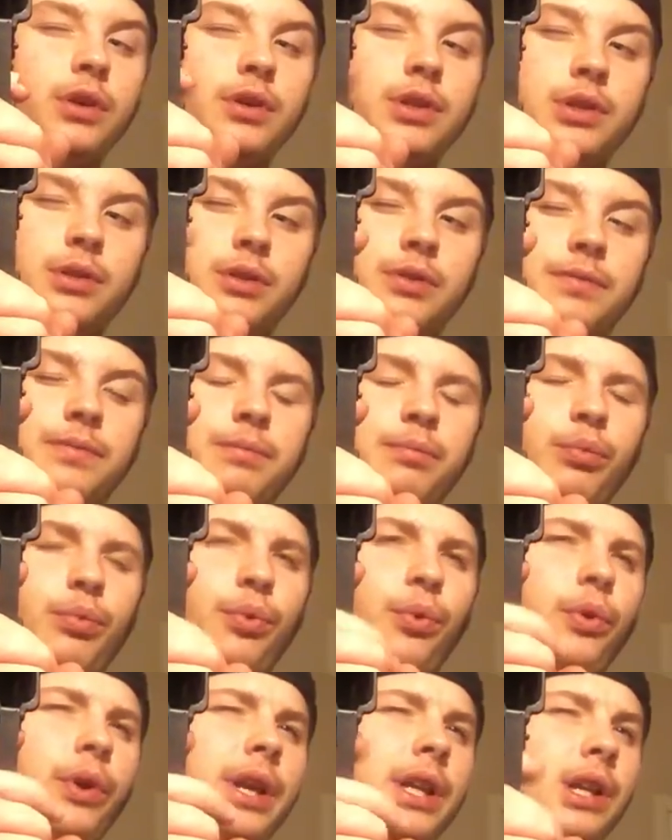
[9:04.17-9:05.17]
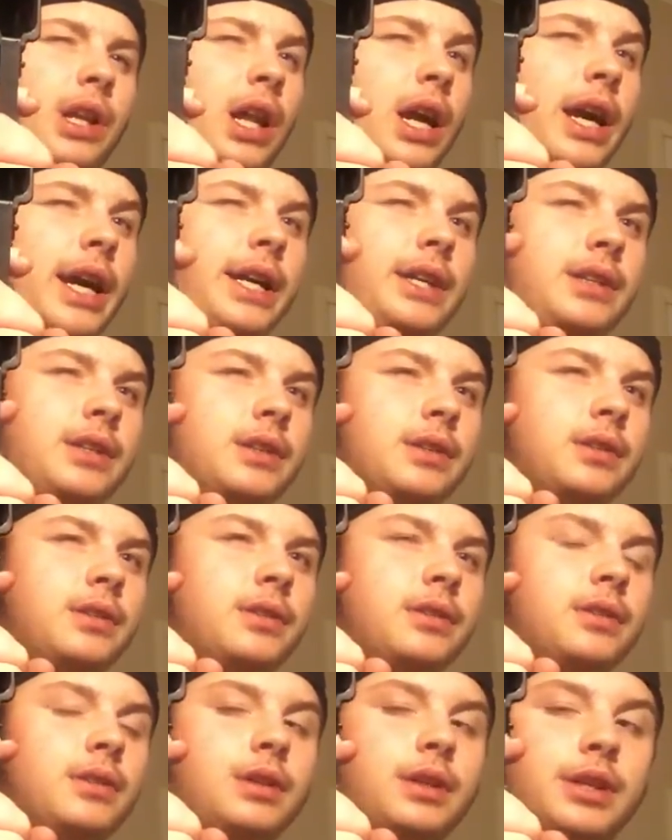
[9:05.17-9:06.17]
so it's pretty light,
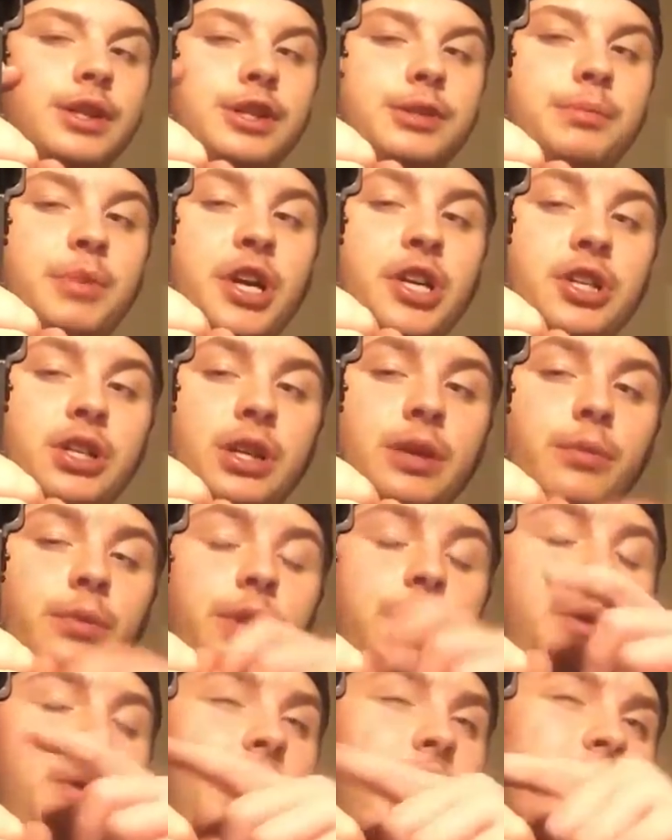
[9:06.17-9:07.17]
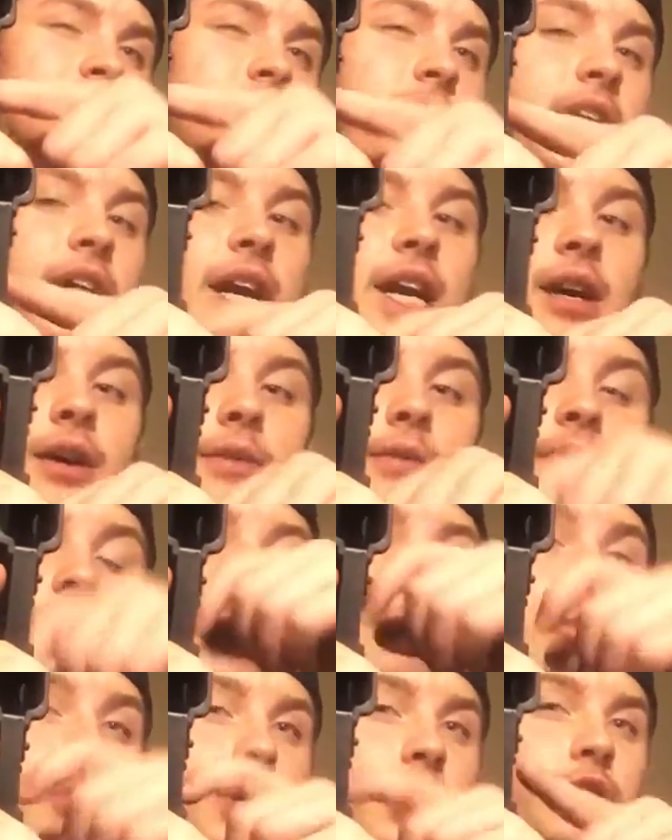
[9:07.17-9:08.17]
especially when you actually have
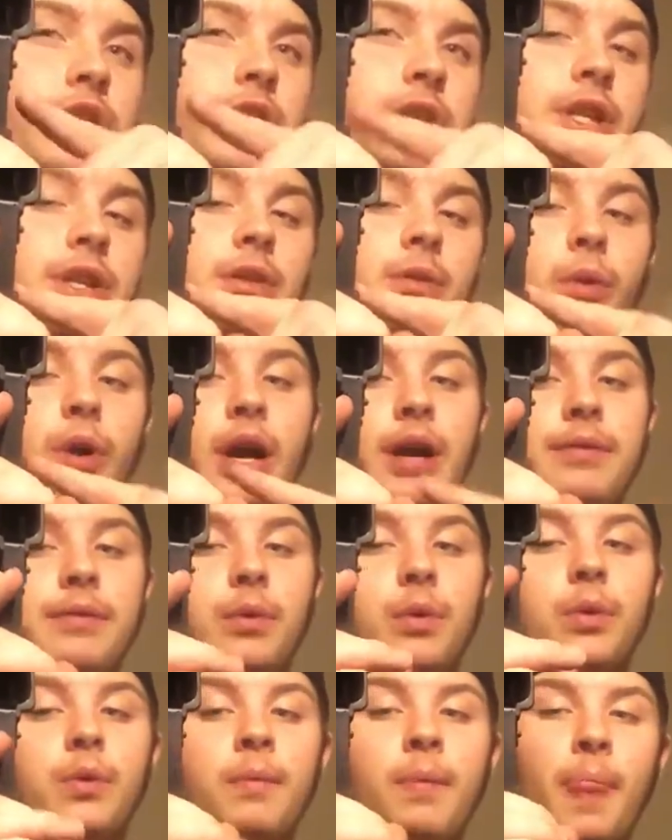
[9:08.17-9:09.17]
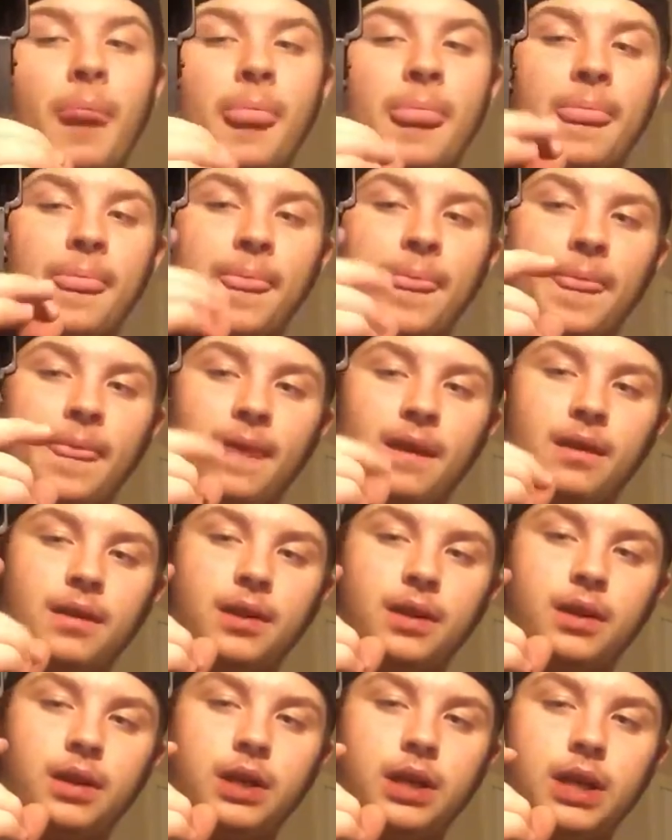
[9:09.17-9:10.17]
ammunition in the rifle.
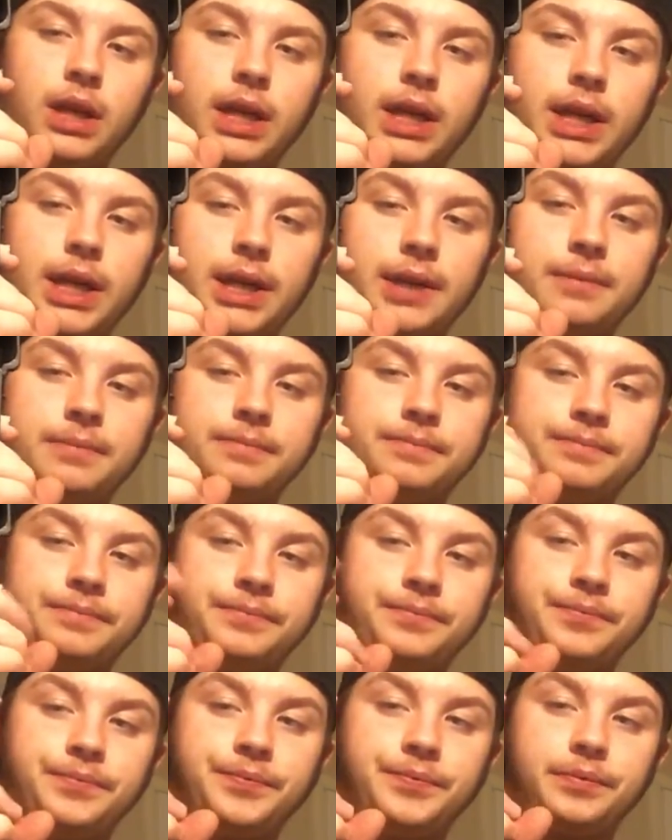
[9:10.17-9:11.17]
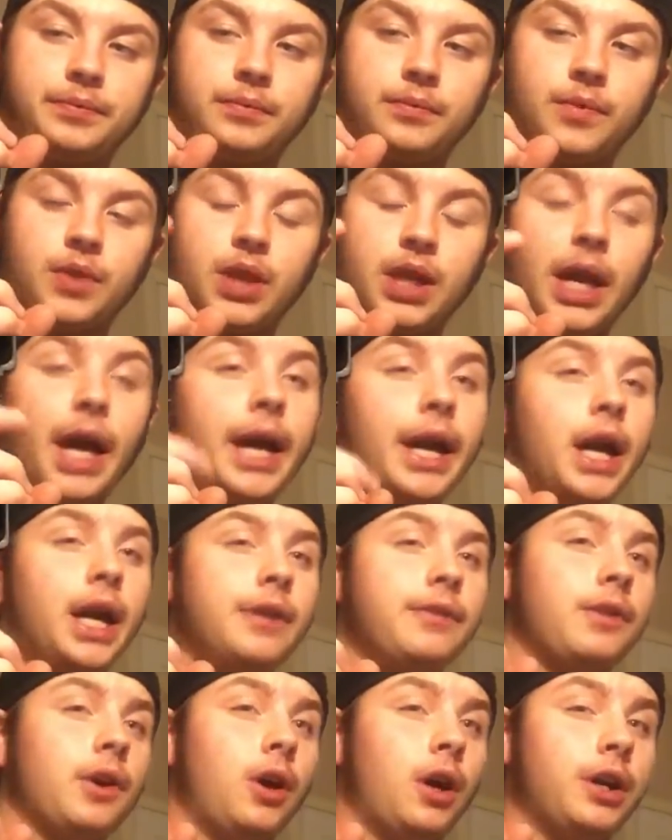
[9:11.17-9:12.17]
And I
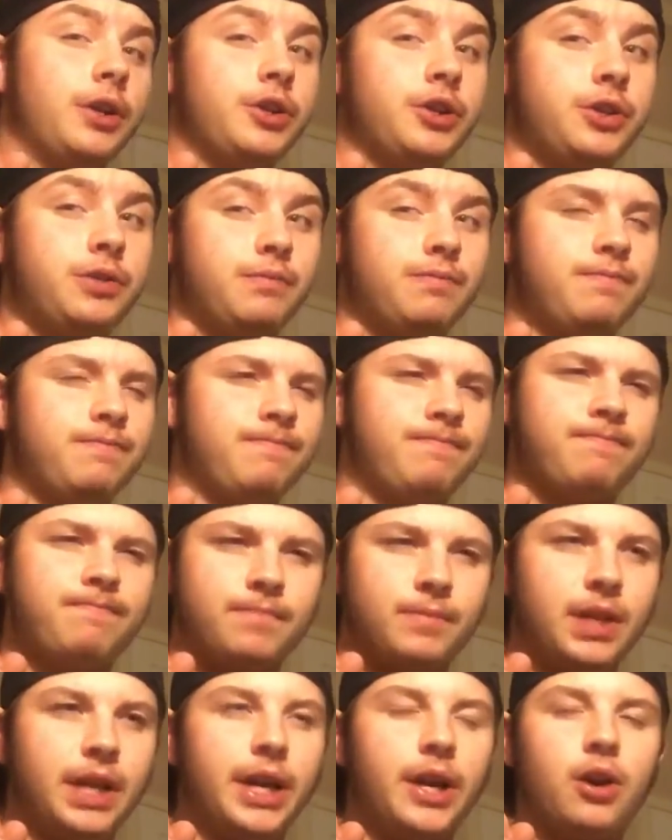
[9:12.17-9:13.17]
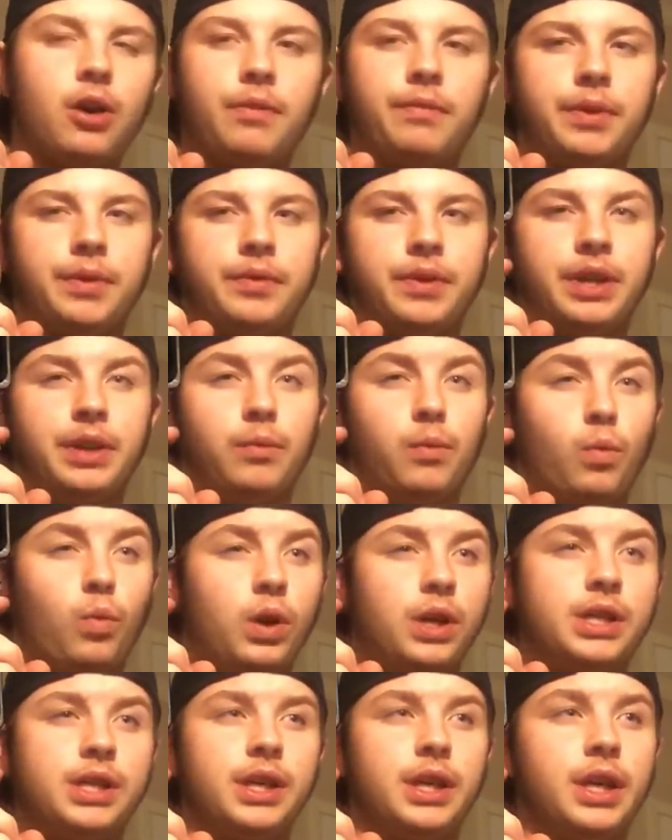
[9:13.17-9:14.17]
thought an AR-15
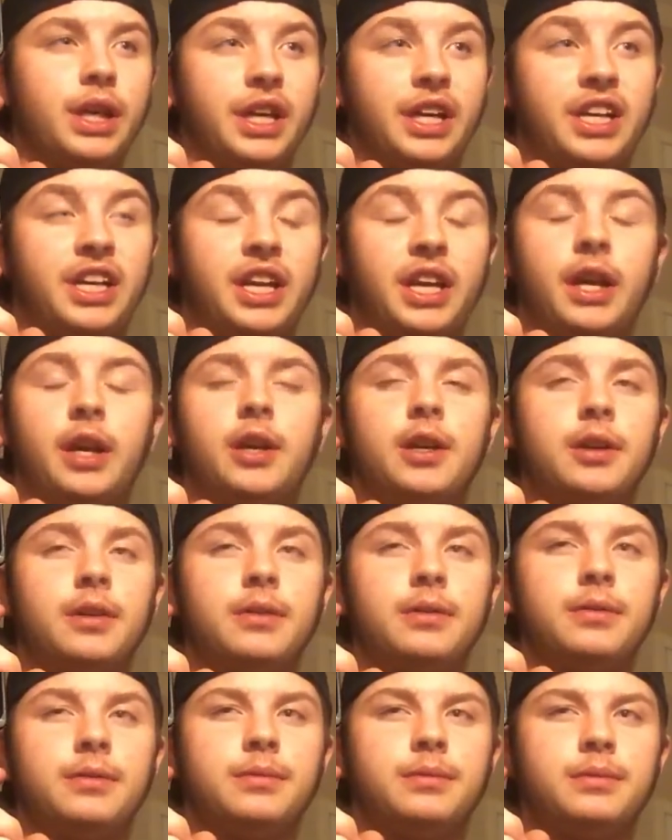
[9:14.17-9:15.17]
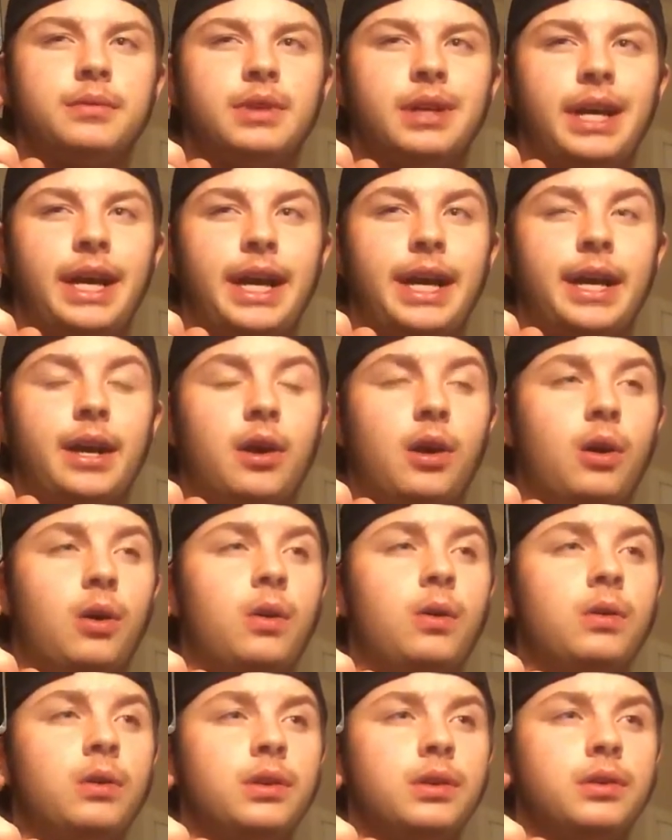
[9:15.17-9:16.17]
wasn't going to kick at all,